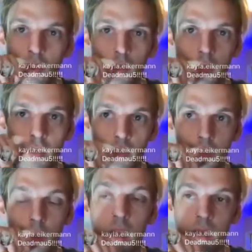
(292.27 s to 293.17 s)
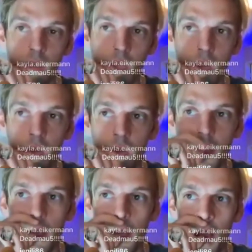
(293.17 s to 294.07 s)
3 years ago,
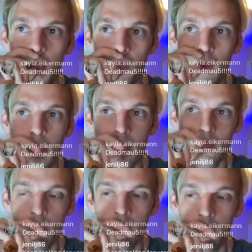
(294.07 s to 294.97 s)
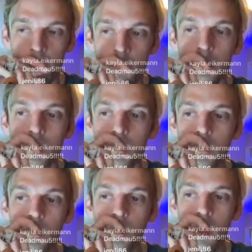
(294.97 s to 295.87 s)
Rackus Records.
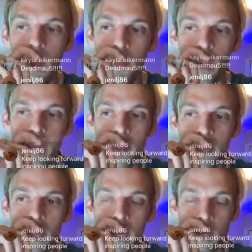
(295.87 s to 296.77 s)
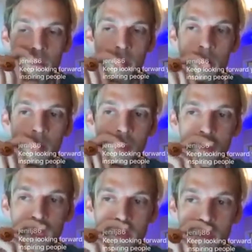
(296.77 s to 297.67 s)
And then it got 1 million
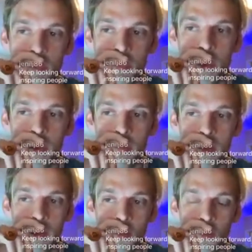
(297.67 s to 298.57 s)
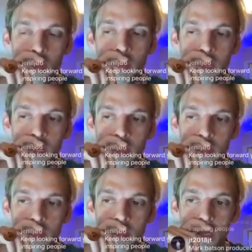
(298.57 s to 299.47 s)
streams on Spotify in 3
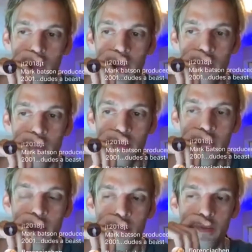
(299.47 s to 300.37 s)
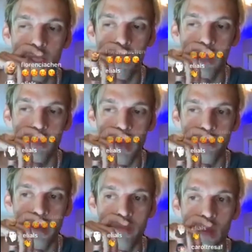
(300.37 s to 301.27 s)
minutes. And I made the top 50
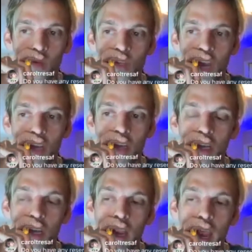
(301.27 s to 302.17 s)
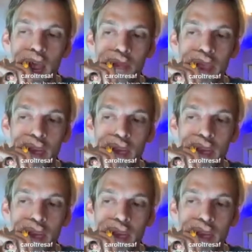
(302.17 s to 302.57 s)
Spotify viral chart. And